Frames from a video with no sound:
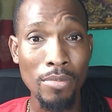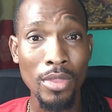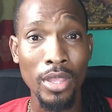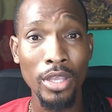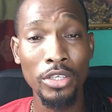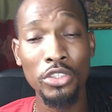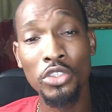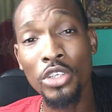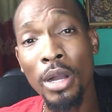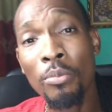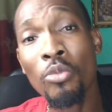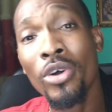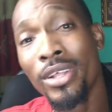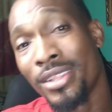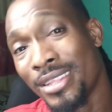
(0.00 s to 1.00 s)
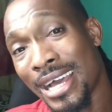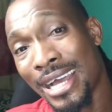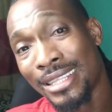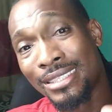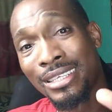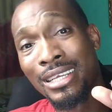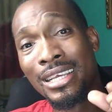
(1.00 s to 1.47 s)
someone
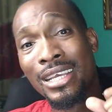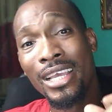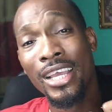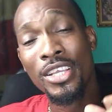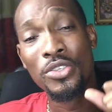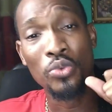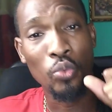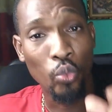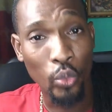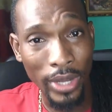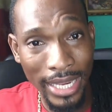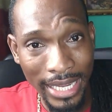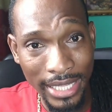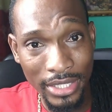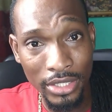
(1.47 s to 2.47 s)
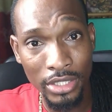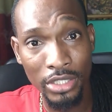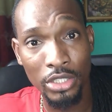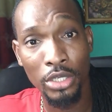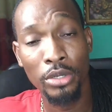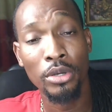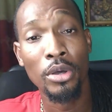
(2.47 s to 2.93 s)
that is willing
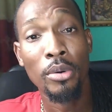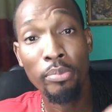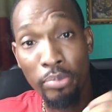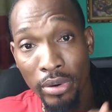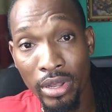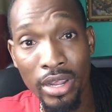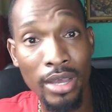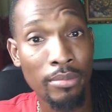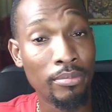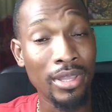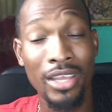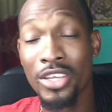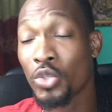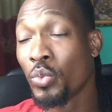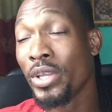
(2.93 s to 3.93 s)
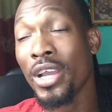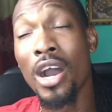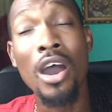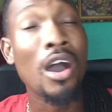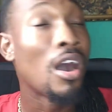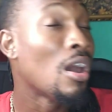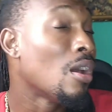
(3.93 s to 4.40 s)
to put up, because we
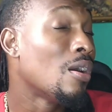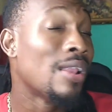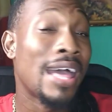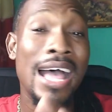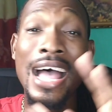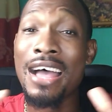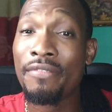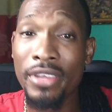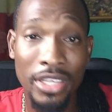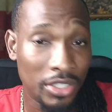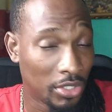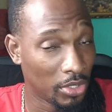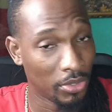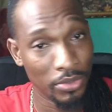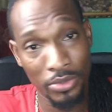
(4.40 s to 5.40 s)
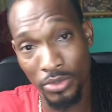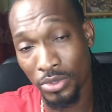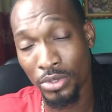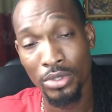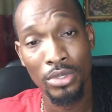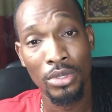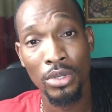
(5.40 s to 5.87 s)
all have issues,
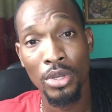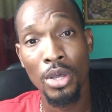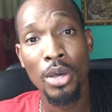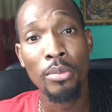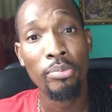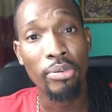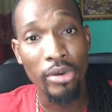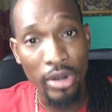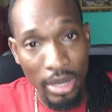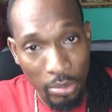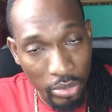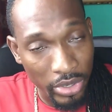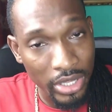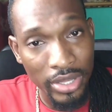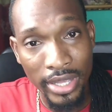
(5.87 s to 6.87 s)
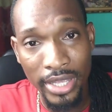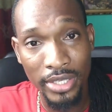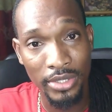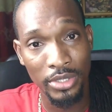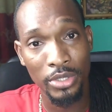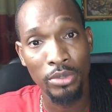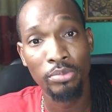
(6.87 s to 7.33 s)
put up with your
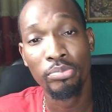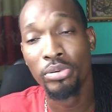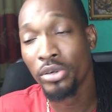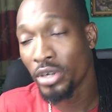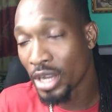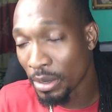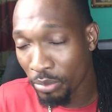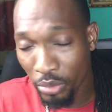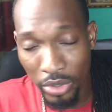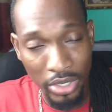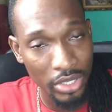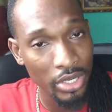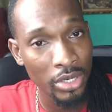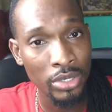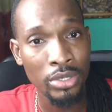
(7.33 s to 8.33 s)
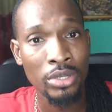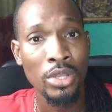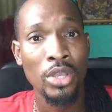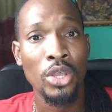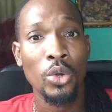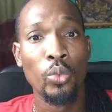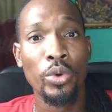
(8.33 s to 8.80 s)
issue, put up with your
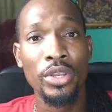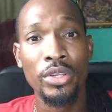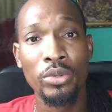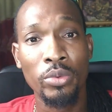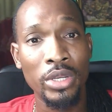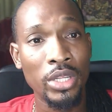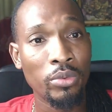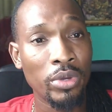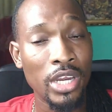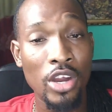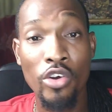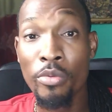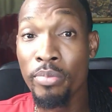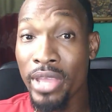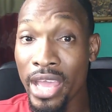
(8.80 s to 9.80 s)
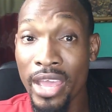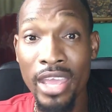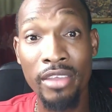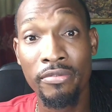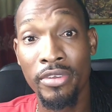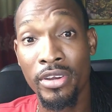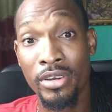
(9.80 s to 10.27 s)
with our
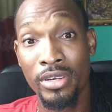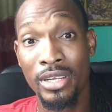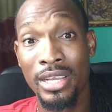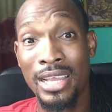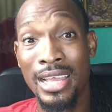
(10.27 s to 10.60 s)
behavior,